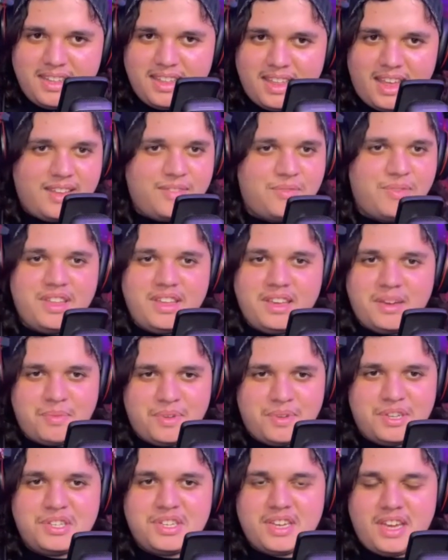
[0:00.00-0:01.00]
I really mm-hmm.
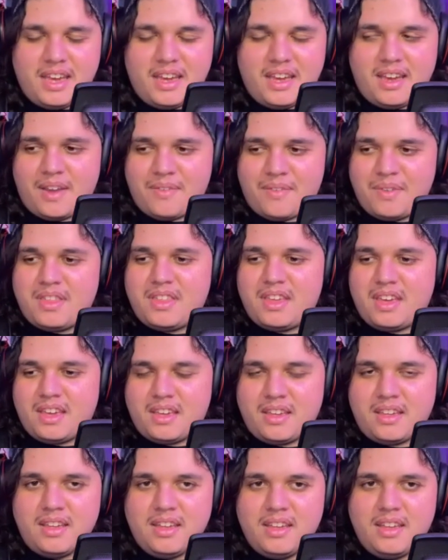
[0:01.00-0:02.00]
appreciate
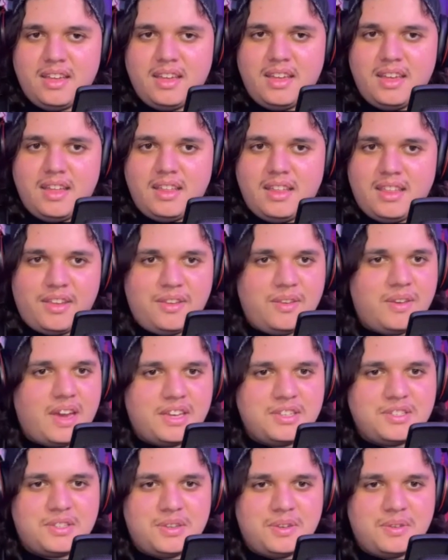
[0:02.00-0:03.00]
everything that you
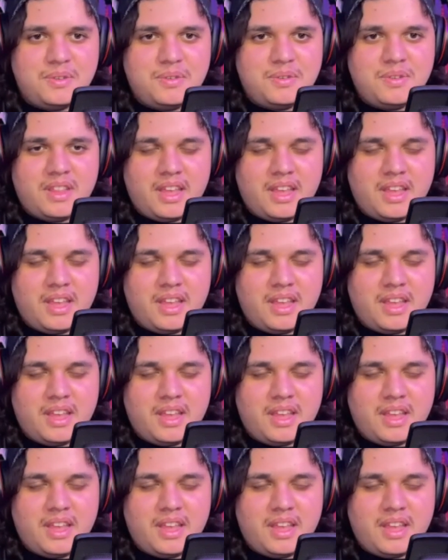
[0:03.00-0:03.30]
guys do.